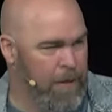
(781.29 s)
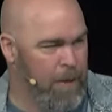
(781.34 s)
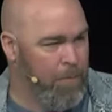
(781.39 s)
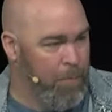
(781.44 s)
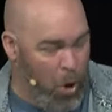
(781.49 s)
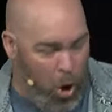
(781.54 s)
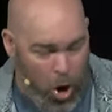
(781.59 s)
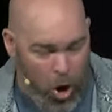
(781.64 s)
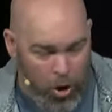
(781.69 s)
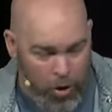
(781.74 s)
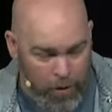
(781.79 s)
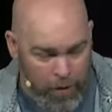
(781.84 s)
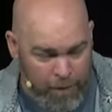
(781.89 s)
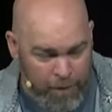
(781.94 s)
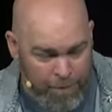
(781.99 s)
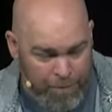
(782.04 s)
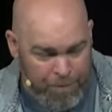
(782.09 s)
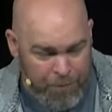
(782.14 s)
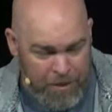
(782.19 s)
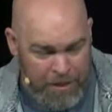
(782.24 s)

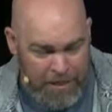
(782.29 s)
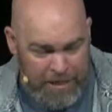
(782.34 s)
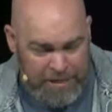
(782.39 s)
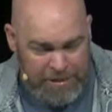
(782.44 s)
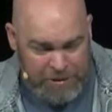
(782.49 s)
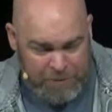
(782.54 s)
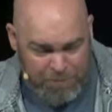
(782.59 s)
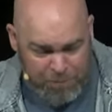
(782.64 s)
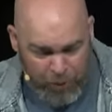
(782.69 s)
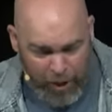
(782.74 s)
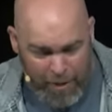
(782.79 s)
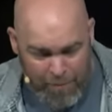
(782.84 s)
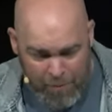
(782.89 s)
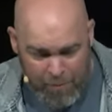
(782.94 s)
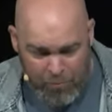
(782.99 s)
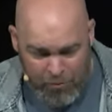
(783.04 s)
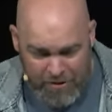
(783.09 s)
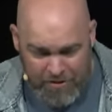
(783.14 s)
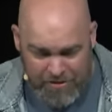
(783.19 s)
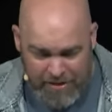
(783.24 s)
Paul is
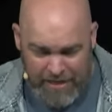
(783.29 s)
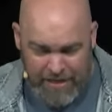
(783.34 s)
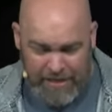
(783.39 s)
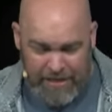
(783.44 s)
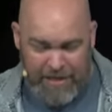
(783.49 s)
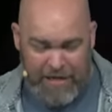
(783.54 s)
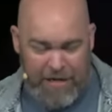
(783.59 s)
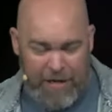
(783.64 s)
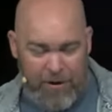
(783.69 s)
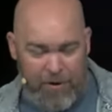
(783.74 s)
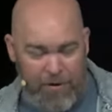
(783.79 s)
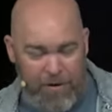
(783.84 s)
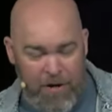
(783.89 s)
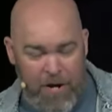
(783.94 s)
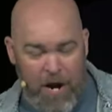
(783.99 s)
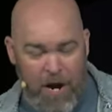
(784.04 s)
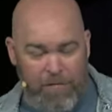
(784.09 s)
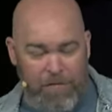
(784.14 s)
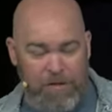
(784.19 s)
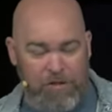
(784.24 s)
probably thinking here of the